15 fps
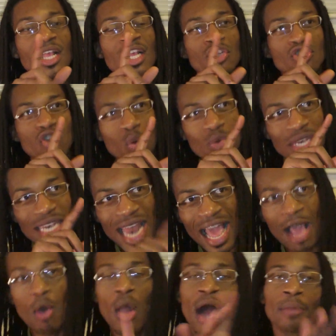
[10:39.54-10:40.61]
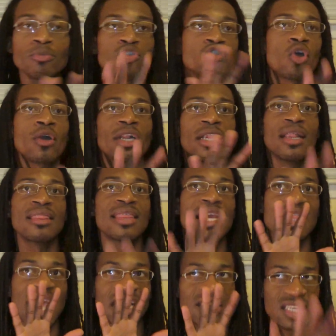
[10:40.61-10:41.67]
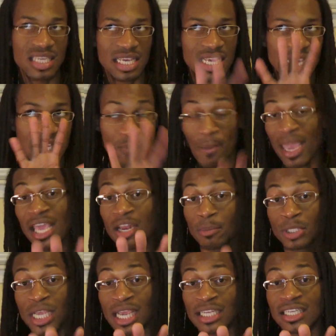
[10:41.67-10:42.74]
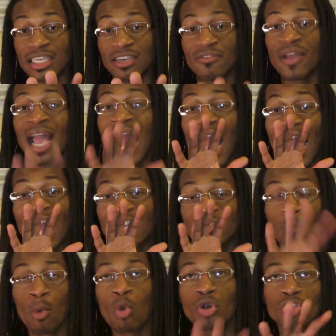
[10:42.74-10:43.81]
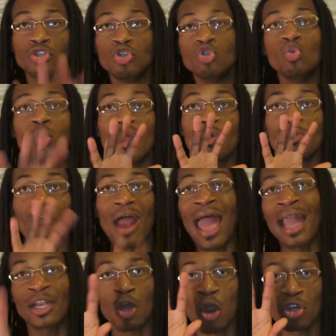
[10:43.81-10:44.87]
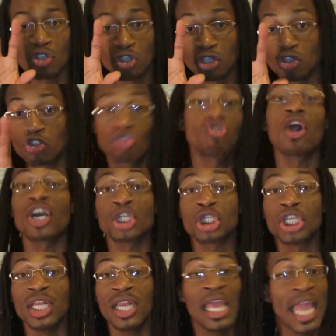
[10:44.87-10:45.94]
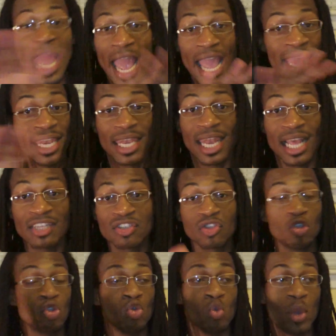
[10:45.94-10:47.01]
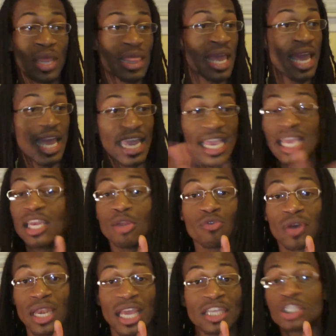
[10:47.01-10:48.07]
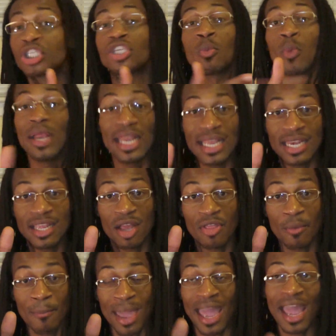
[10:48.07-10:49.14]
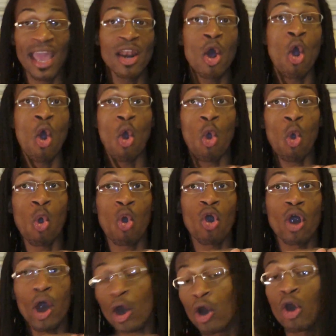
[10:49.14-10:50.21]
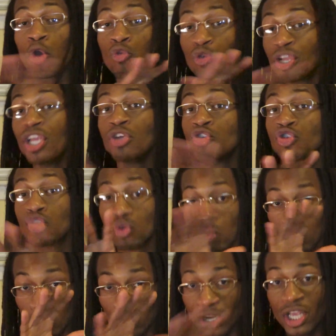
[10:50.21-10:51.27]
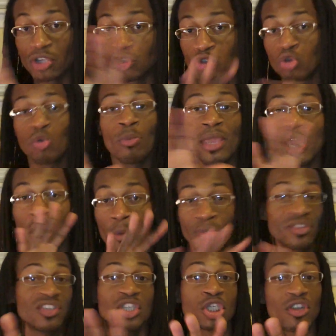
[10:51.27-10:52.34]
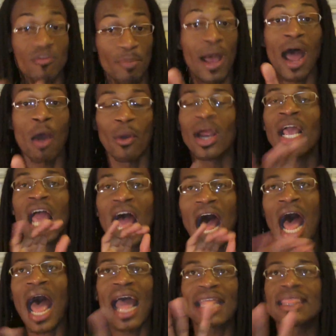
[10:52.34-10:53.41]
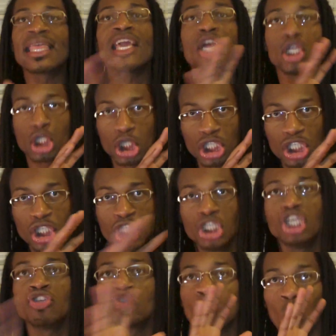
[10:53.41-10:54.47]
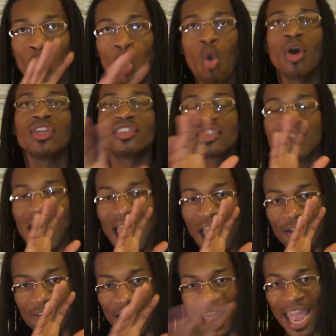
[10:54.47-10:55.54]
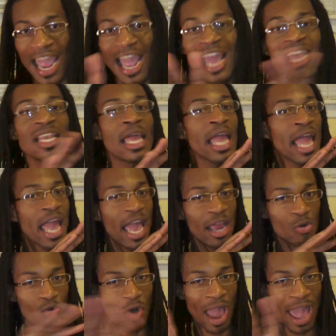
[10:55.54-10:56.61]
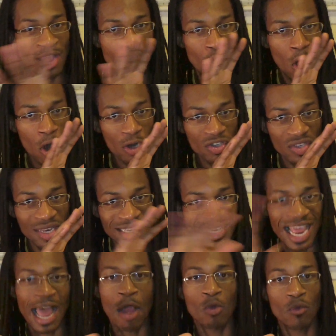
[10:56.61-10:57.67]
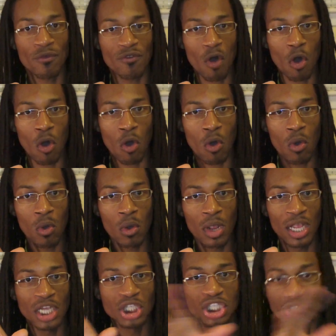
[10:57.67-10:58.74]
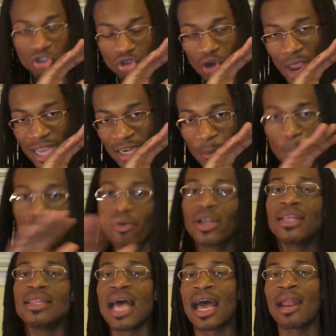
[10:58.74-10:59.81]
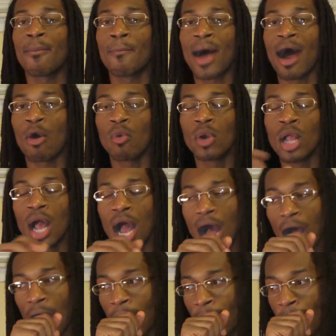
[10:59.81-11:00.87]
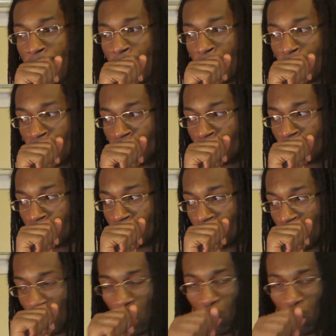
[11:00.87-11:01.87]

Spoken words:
So now I'm starting to think that Siggy's main objective has more to do with Ragnar's destruction and less to do with any relationship with any other man or her reassuming her position of power. I think she just wants to have a hand in Ragnar's downfall. She's trying to bring that about. You